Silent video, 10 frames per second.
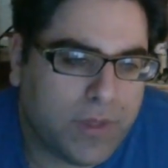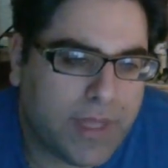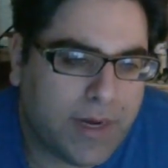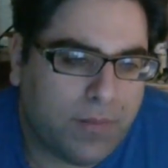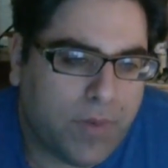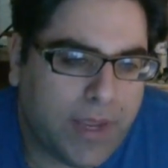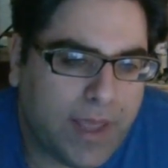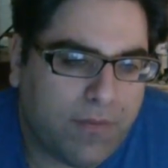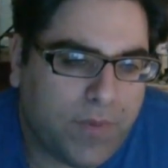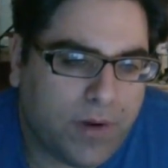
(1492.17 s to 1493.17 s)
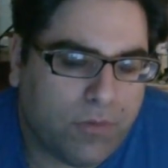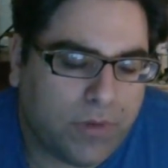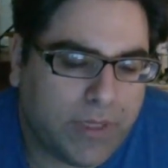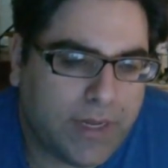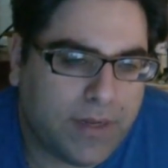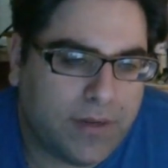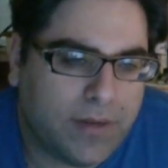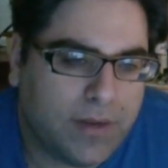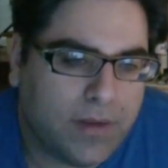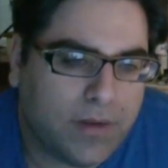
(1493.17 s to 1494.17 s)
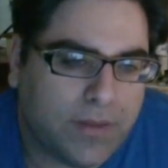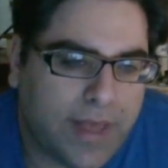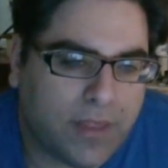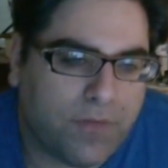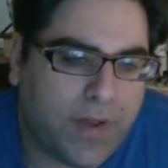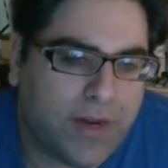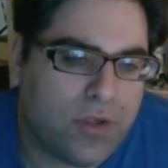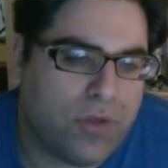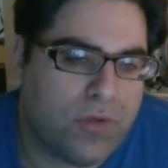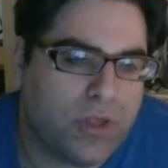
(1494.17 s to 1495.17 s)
but that it might have been a related classified issue.